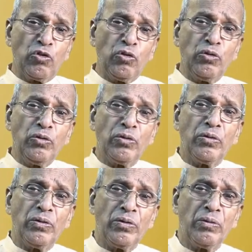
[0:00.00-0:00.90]
to
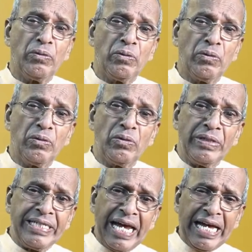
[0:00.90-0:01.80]

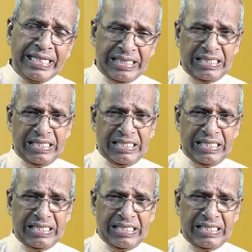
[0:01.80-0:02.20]
death.